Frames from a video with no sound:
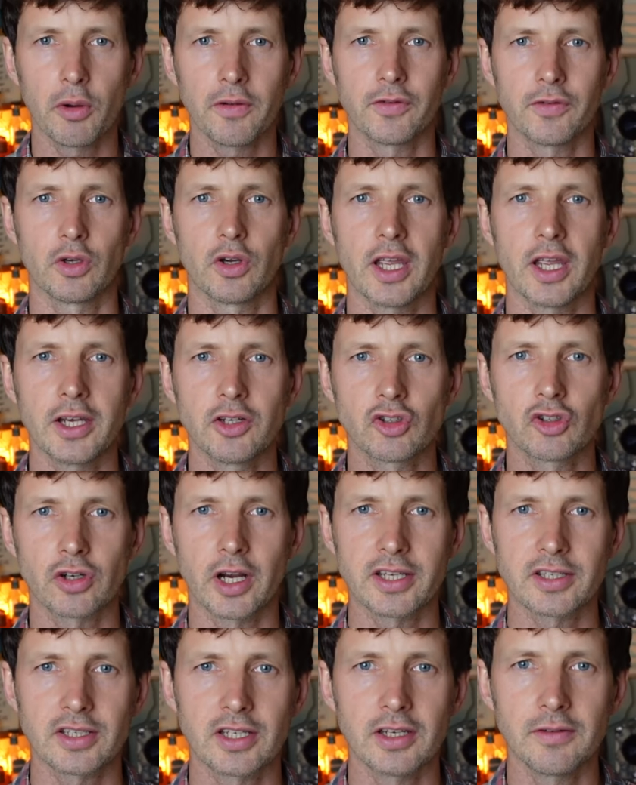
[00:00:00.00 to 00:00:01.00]
if you're
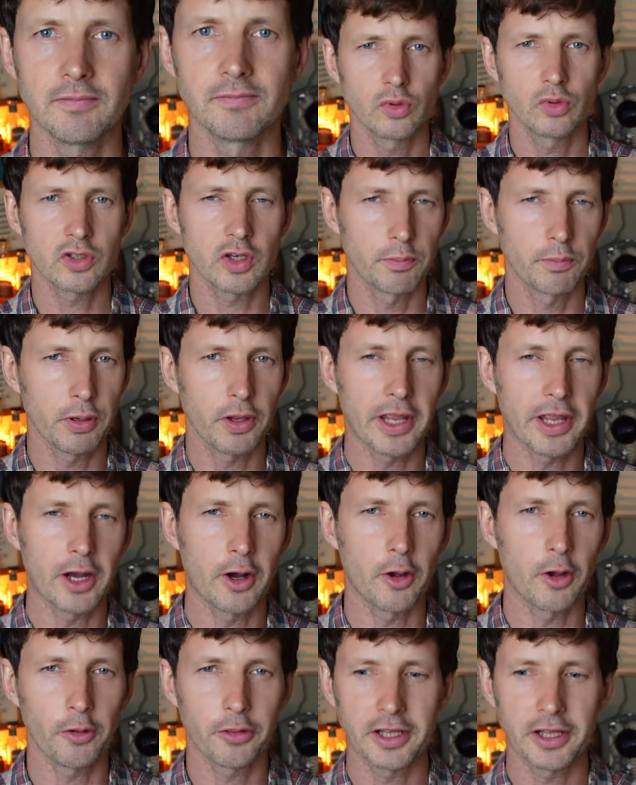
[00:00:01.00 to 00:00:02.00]
interested. So put that
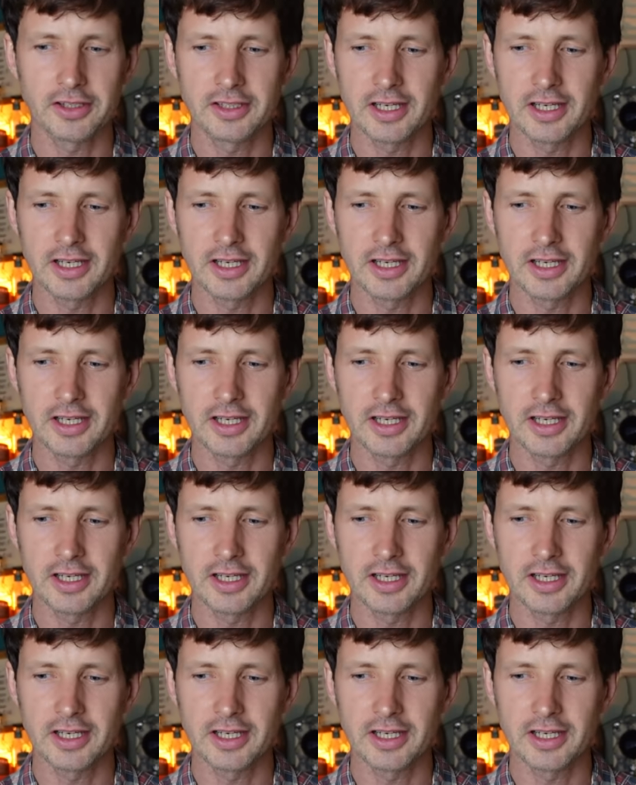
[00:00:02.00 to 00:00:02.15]
whole thing